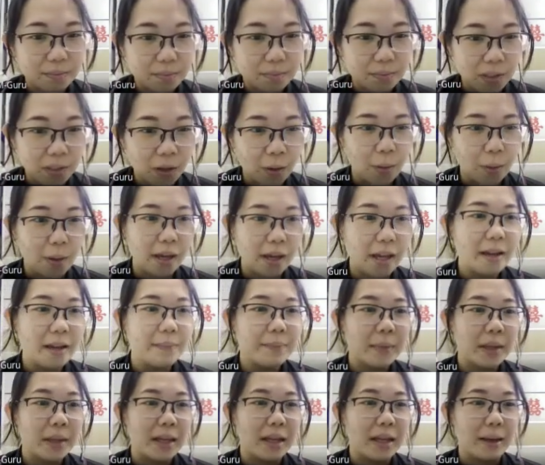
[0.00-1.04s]
Okay?
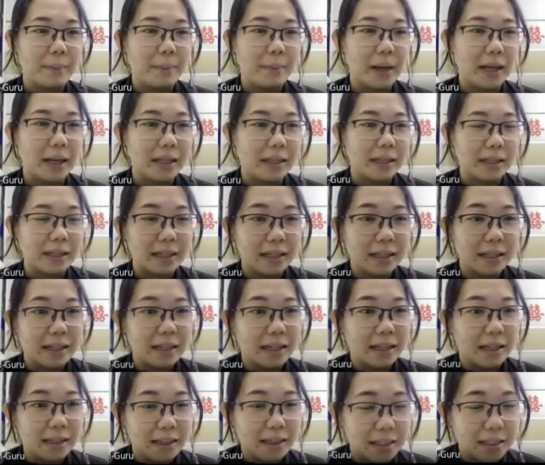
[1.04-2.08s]
But
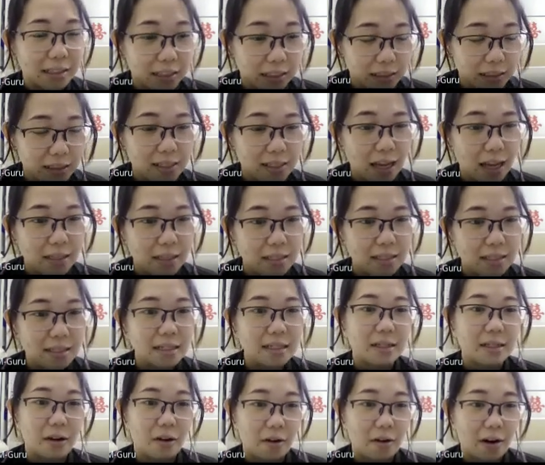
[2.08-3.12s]
Li Xing's answer is
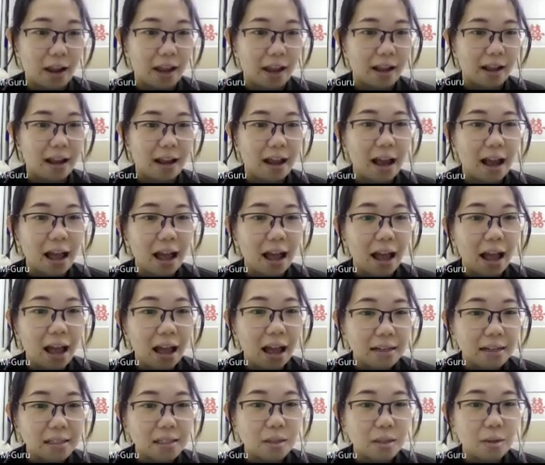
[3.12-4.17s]
correct.
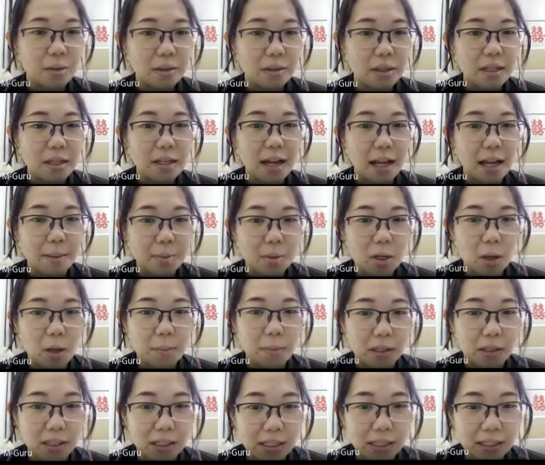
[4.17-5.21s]
Ice couldn't absorb
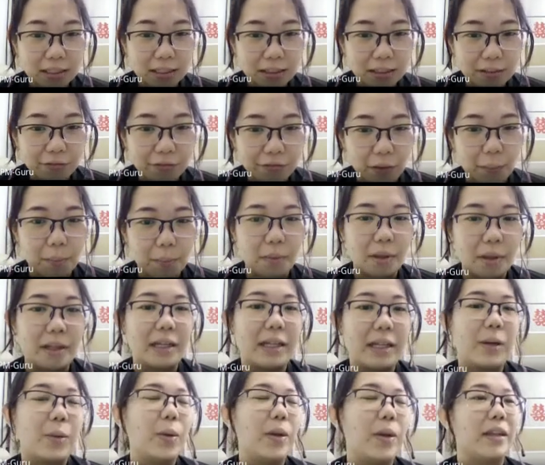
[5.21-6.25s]
the heat from the
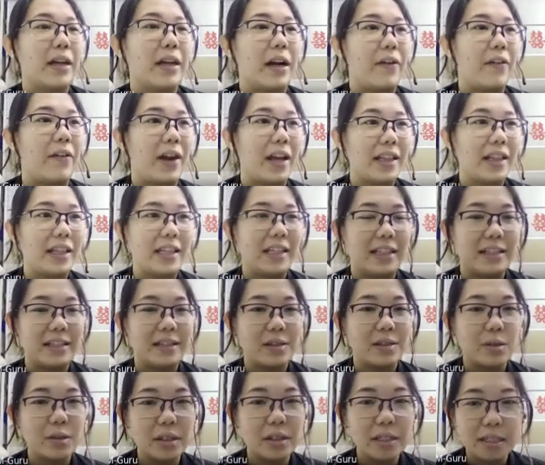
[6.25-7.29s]
liquid directly.
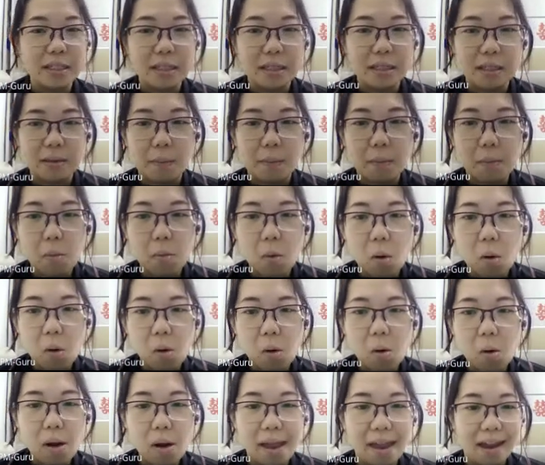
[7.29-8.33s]
So this is a
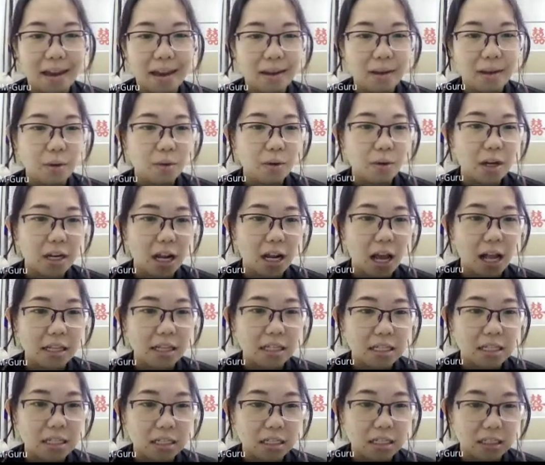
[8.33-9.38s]
more accurate
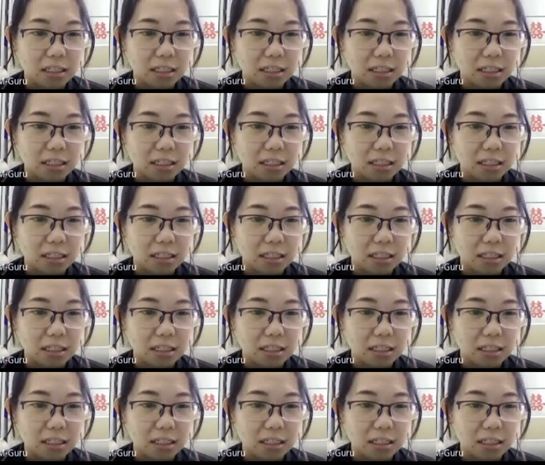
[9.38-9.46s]
answer.